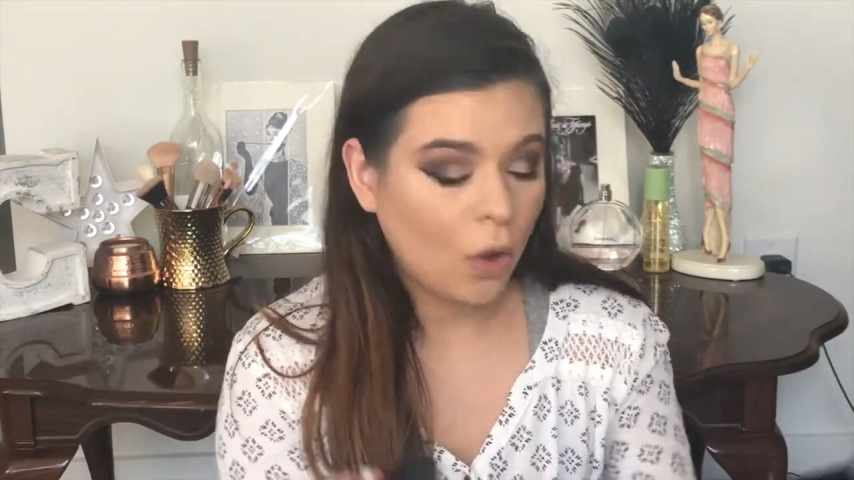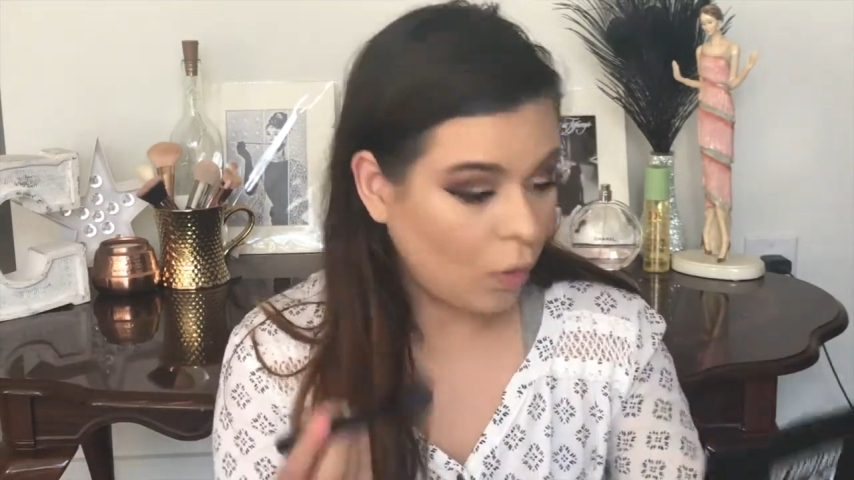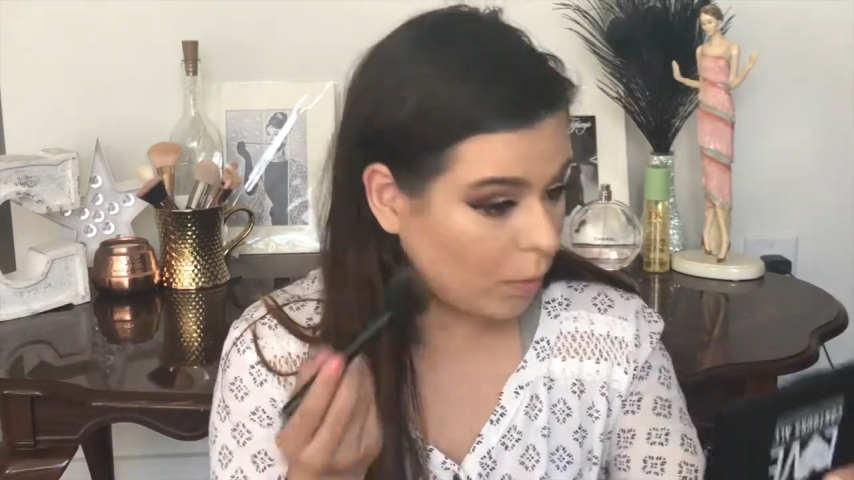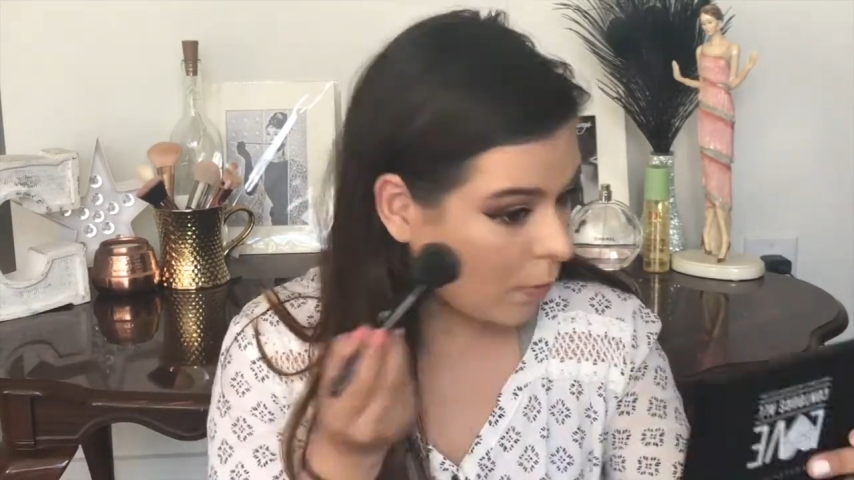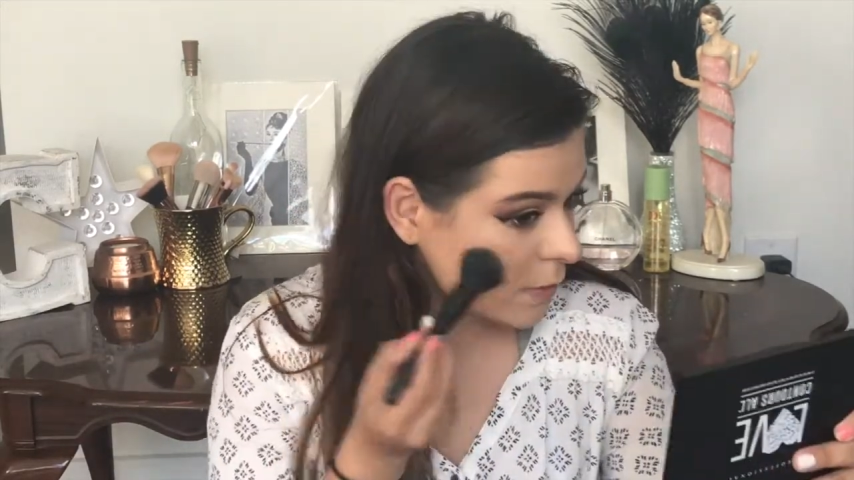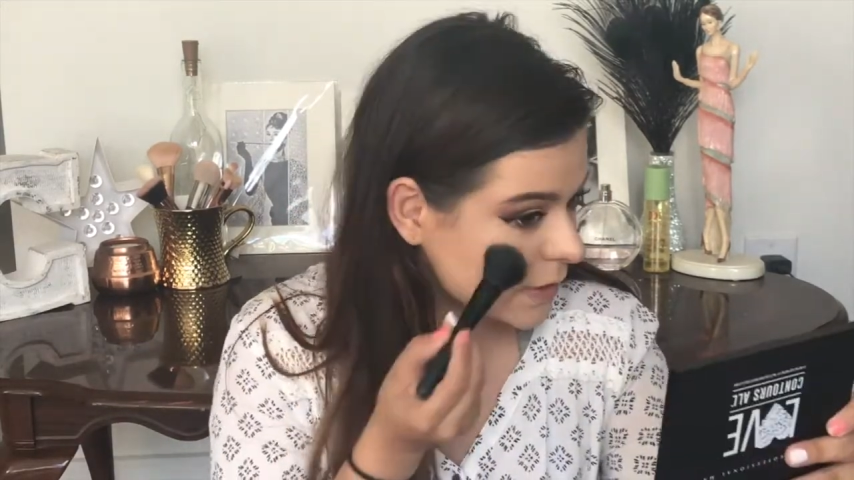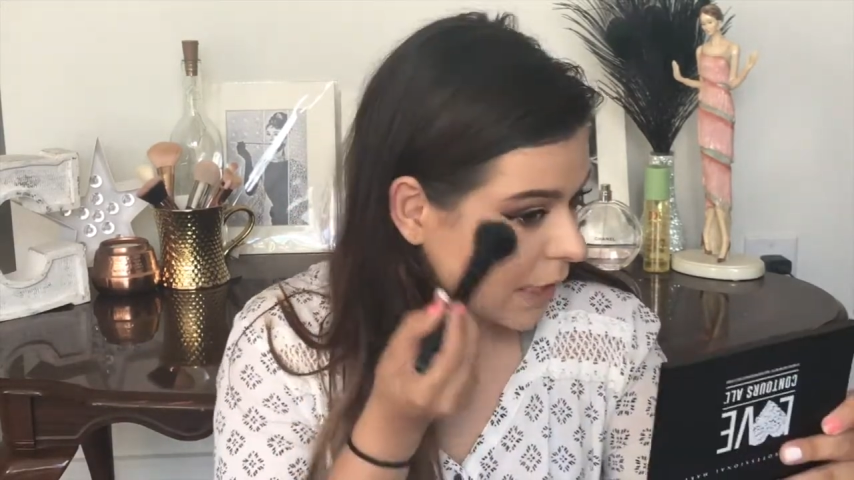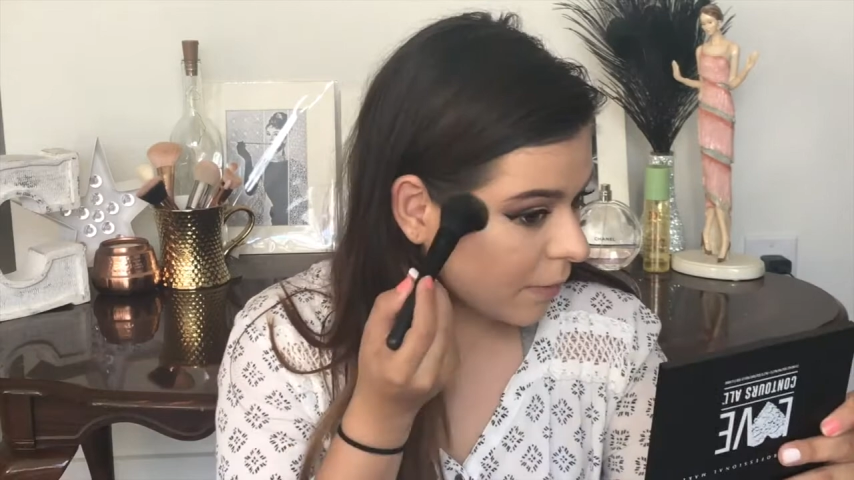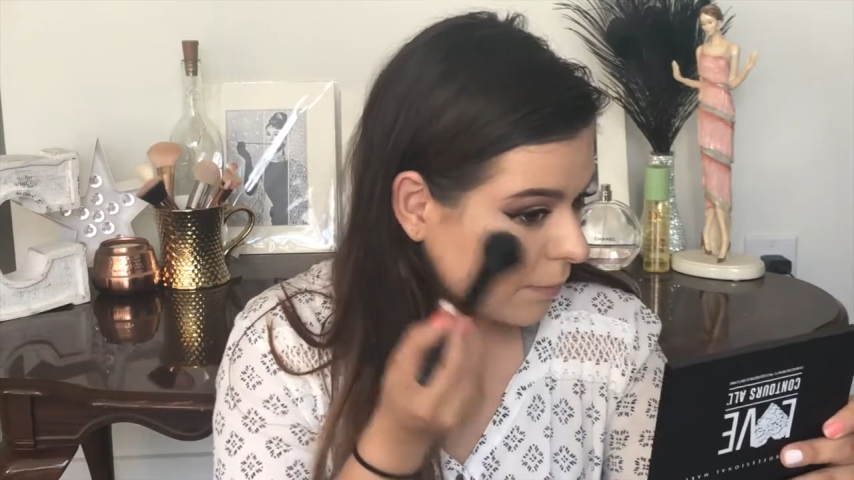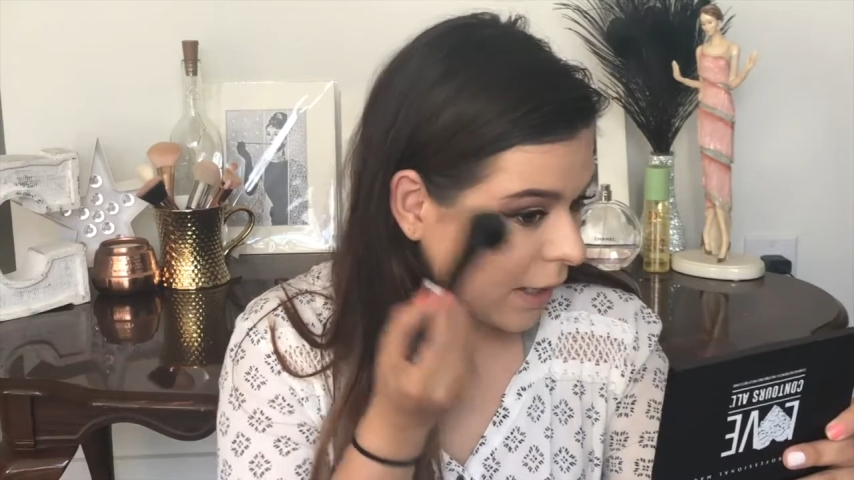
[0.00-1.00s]
almost
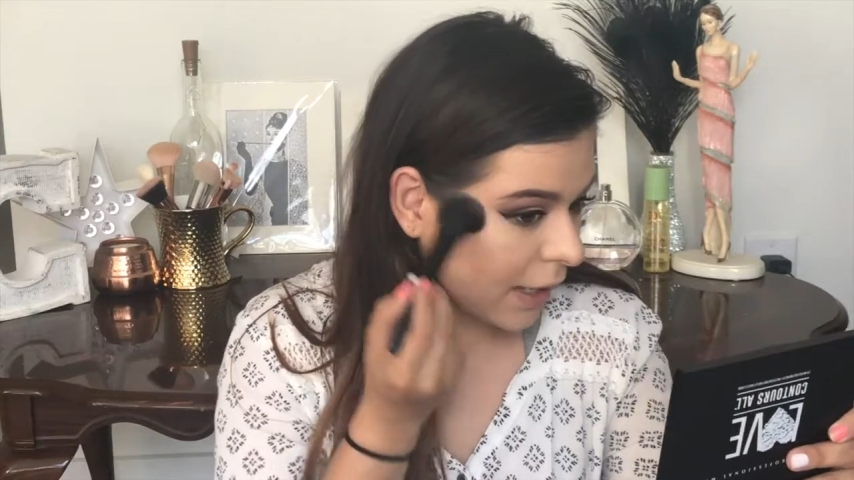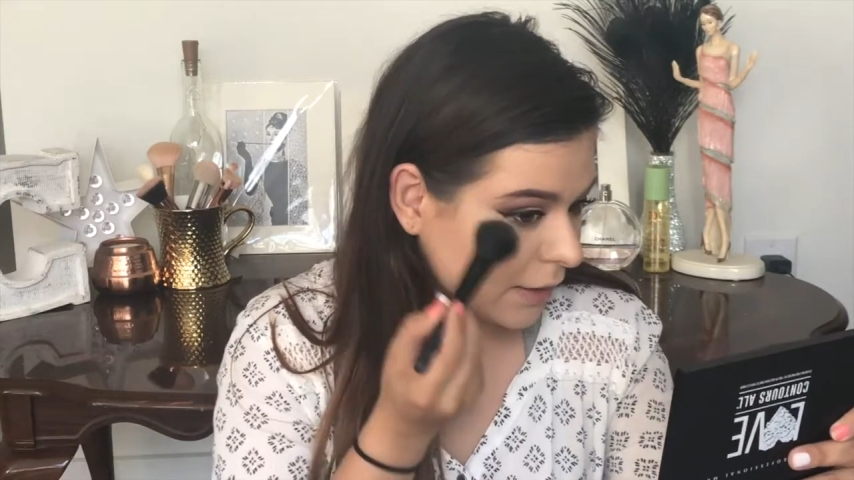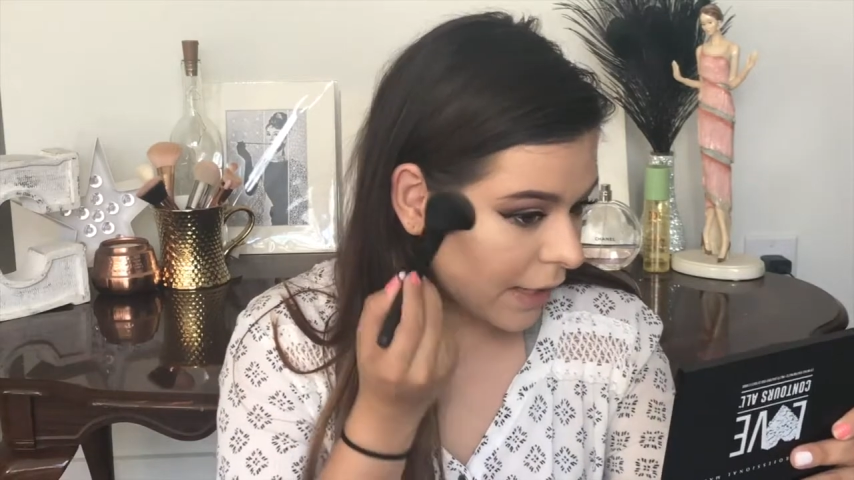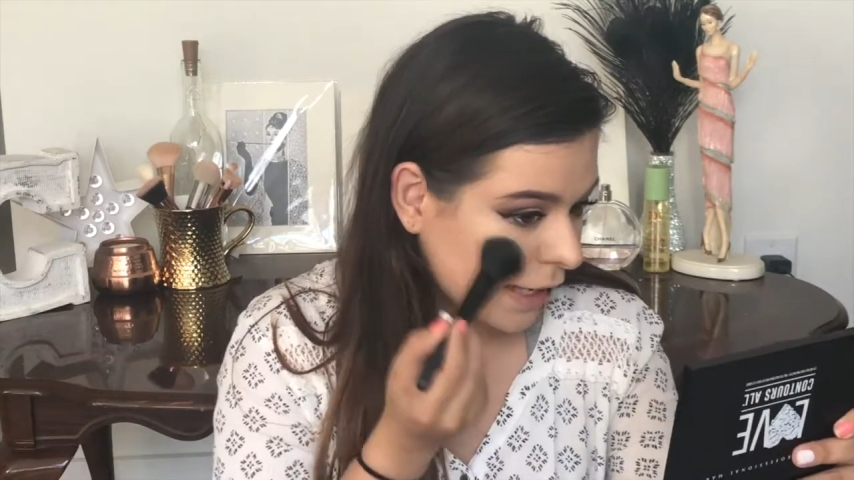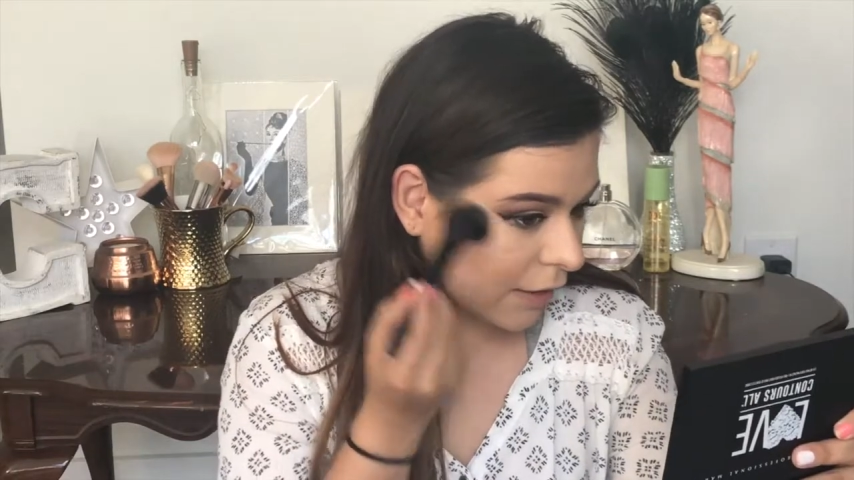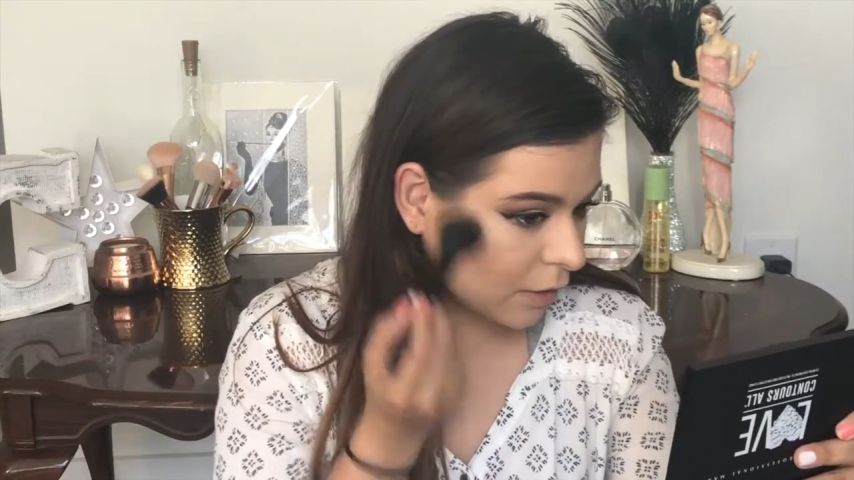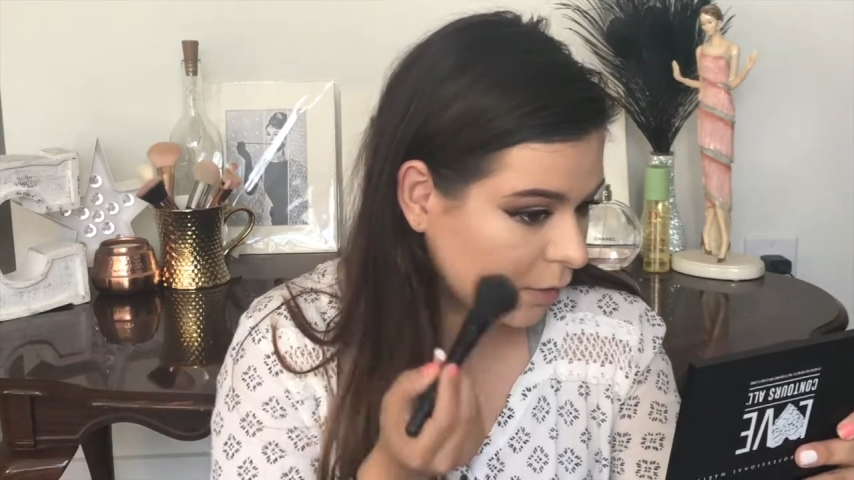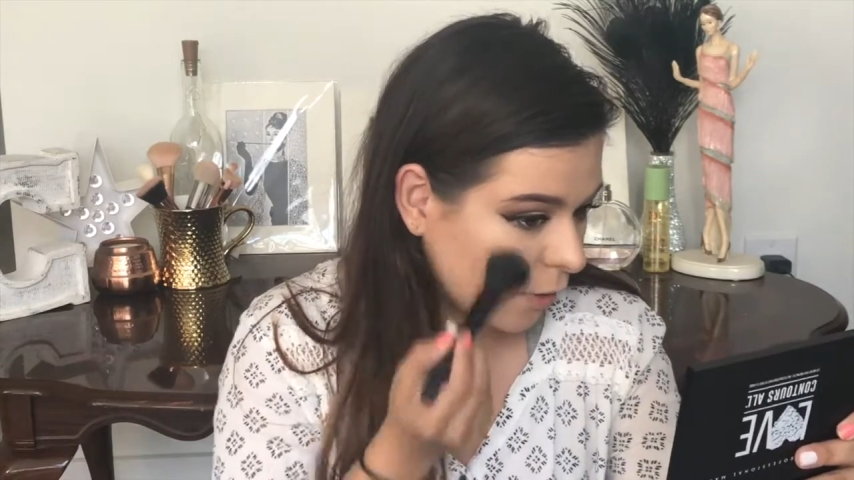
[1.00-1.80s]
like my like